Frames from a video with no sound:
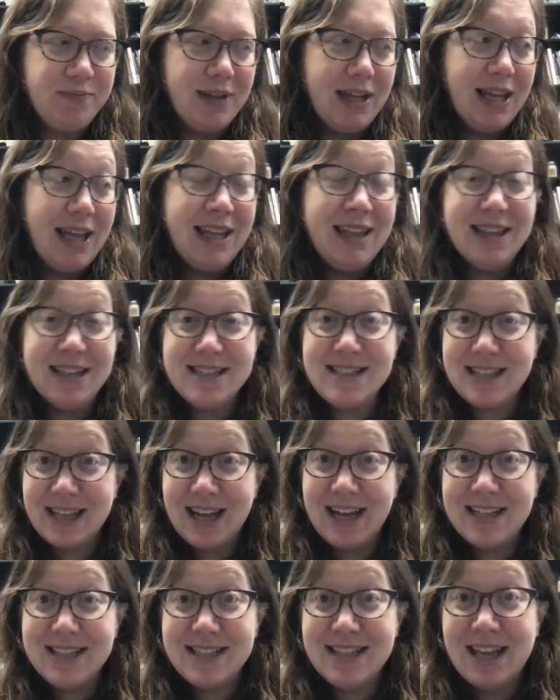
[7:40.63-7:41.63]
in the
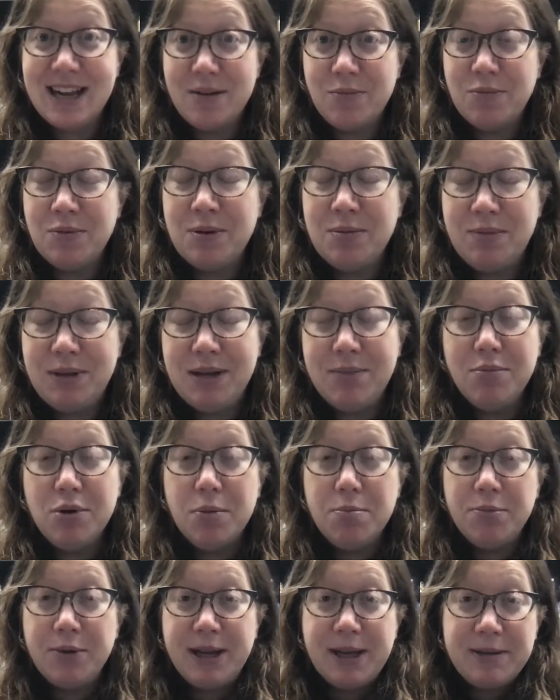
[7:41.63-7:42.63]
slots that would be
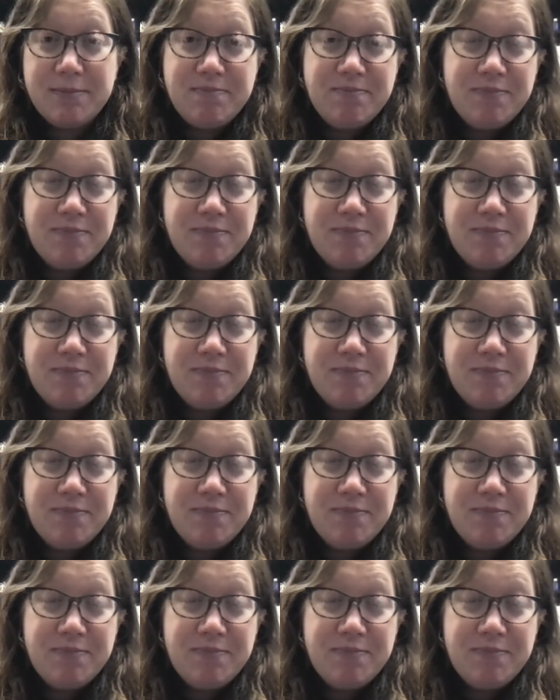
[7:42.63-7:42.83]
appropriate.